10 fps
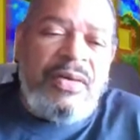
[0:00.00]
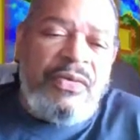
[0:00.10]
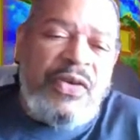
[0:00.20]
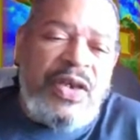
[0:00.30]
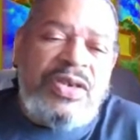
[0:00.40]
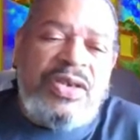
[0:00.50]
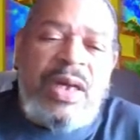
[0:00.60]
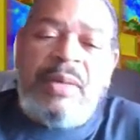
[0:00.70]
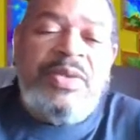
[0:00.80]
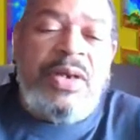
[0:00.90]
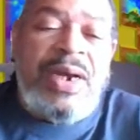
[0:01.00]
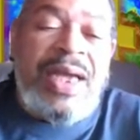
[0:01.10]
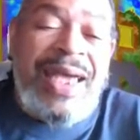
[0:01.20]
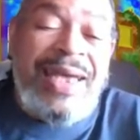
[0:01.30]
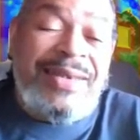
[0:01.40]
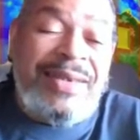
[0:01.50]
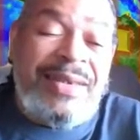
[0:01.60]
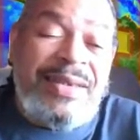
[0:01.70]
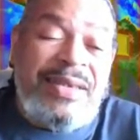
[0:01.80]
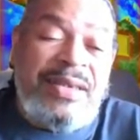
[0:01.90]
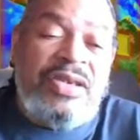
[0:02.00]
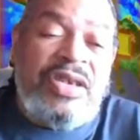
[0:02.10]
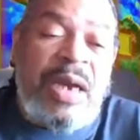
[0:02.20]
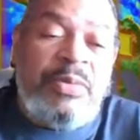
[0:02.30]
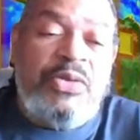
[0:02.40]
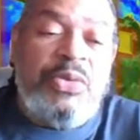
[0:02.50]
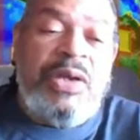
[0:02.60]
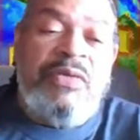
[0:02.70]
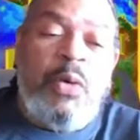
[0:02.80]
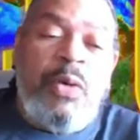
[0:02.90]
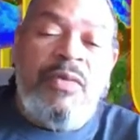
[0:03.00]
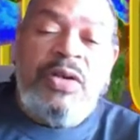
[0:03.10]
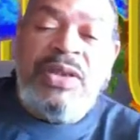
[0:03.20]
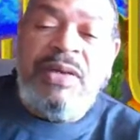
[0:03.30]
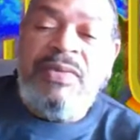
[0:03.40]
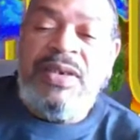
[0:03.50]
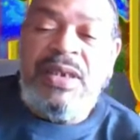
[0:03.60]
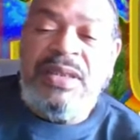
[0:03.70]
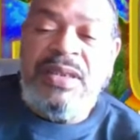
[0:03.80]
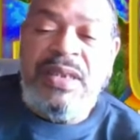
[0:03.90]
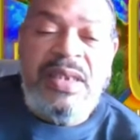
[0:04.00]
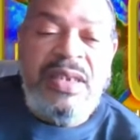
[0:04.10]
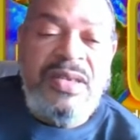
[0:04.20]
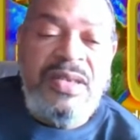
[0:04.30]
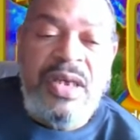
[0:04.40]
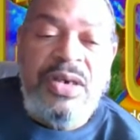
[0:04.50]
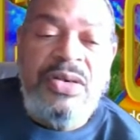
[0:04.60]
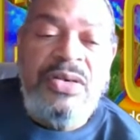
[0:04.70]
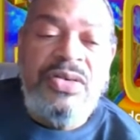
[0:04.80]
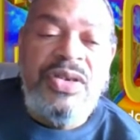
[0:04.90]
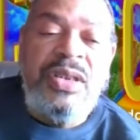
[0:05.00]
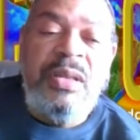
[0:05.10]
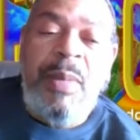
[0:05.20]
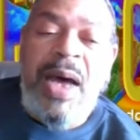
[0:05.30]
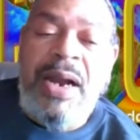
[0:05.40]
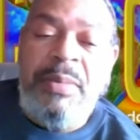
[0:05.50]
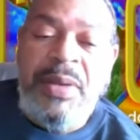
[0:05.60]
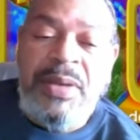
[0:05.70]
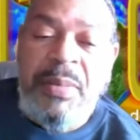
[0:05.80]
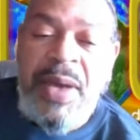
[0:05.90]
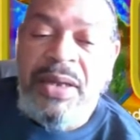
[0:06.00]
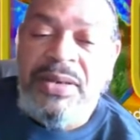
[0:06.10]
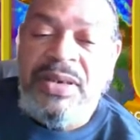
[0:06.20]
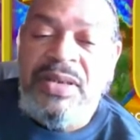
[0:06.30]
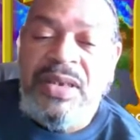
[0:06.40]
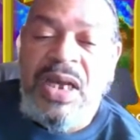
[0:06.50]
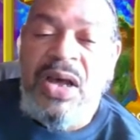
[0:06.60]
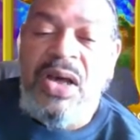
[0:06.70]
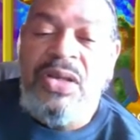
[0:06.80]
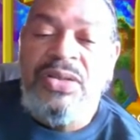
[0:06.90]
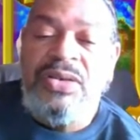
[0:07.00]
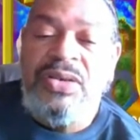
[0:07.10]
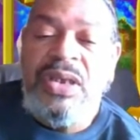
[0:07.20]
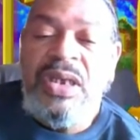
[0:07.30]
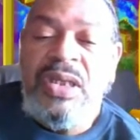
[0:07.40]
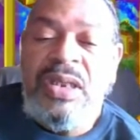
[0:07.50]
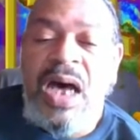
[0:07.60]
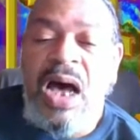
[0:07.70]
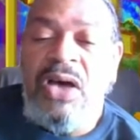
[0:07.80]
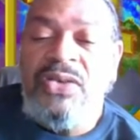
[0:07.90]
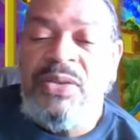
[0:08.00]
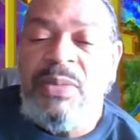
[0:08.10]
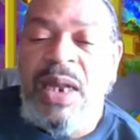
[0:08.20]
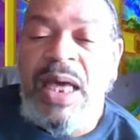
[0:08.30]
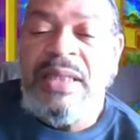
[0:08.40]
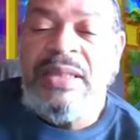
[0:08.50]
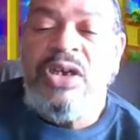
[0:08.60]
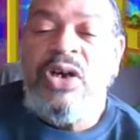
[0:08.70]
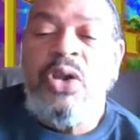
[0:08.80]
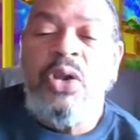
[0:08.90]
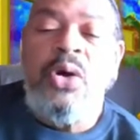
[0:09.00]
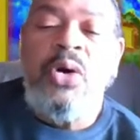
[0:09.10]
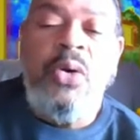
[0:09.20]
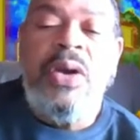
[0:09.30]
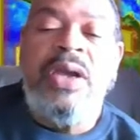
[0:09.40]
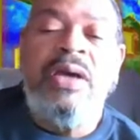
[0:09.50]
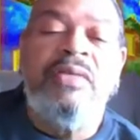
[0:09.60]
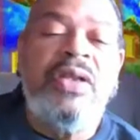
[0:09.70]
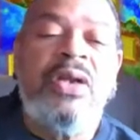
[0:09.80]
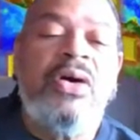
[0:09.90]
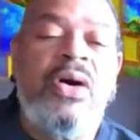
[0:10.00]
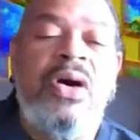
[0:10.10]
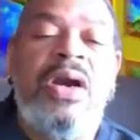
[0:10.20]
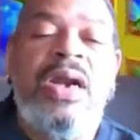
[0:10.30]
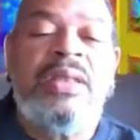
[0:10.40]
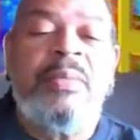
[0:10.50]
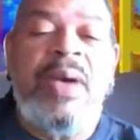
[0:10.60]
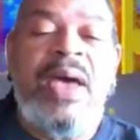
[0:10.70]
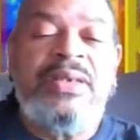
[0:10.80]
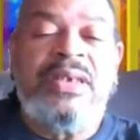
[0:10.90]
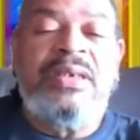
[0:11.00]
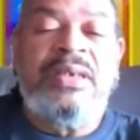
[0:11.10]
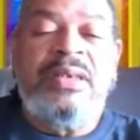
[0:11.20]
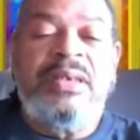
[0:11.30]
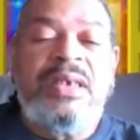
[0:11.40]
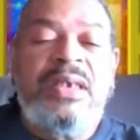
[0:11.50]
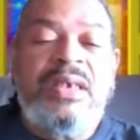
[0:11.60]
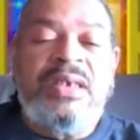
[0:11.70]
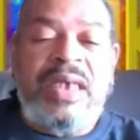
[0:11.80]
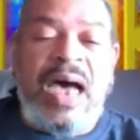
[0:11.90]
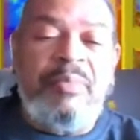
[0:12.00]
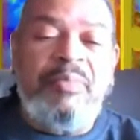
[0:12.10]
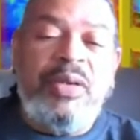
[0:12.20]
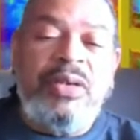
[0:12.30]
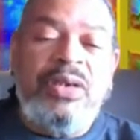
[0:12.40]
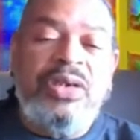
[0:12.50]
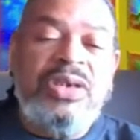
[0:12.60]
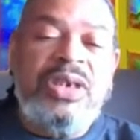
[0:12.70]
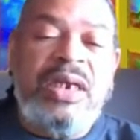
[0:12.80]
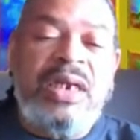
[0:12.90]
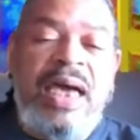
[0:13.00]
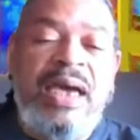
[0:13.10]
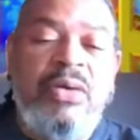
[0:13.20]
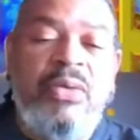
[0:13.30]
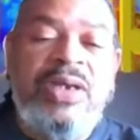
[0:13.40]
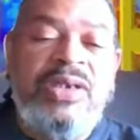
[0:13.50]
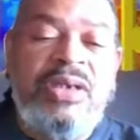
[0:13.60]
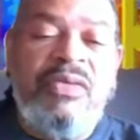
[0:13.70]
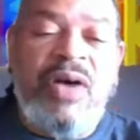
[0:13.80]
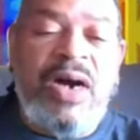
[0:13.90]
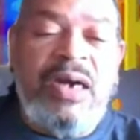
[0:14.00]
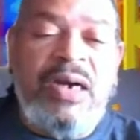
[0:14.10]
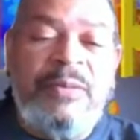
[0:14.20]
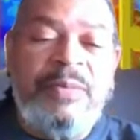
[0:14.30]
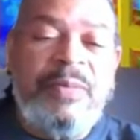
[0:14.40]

Ephesians, I'm sorry, Exodus chapter 24, verse 17 says, Those at the bottom of the mountain saw the, the awesome light. The glory of the Lord at the mountain top looked like a raging fire.